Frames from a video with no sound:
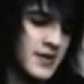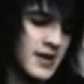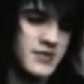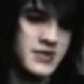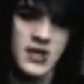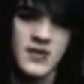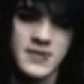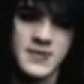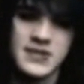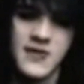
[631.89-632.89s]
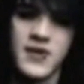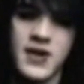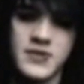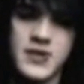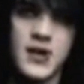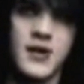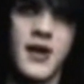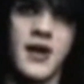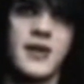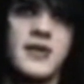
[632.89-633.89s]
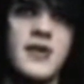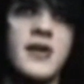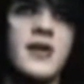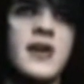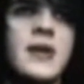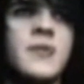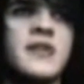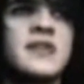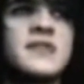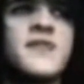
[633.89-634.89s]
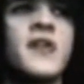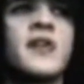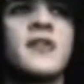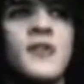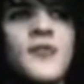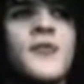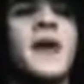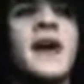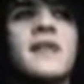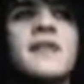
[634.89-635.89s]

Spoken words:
and I would show him stuff that I was drawing, and he'd be like, "These are fucking cool, man."